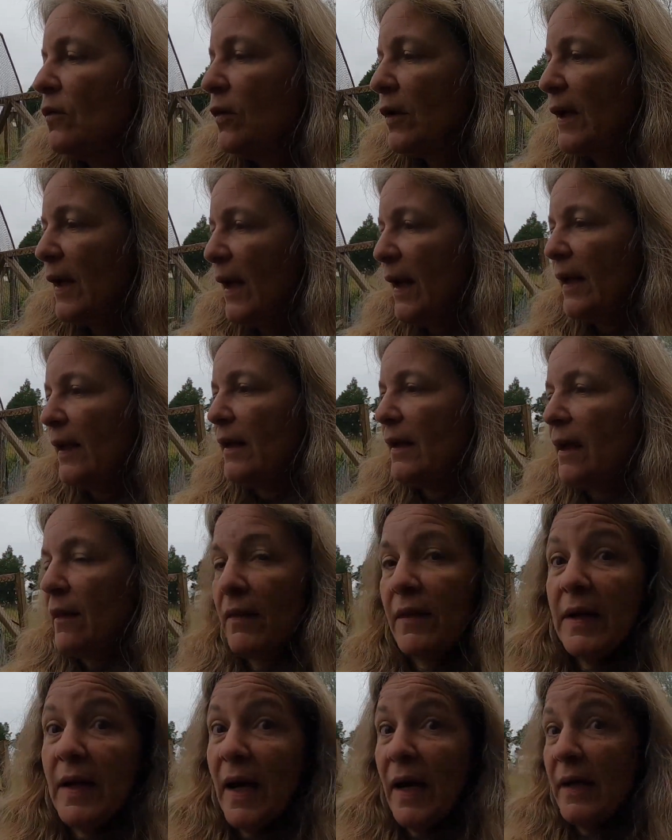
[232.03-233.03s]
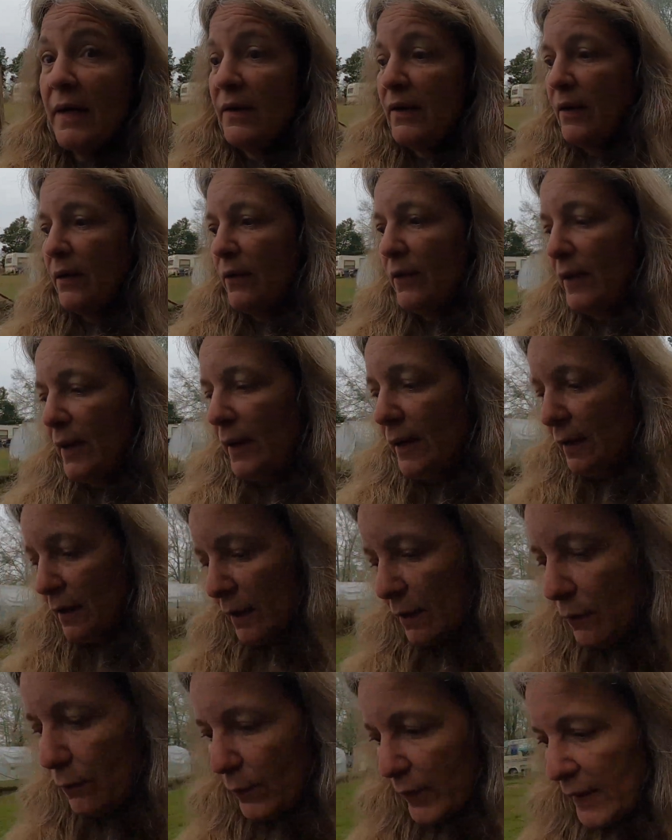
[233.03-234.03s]
to get the nine deer that
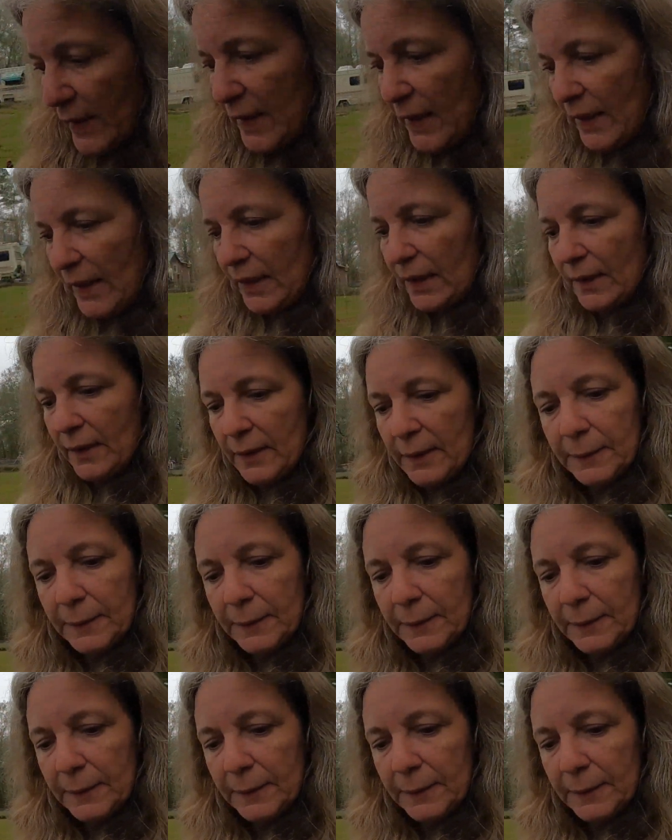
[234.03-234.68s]
we need.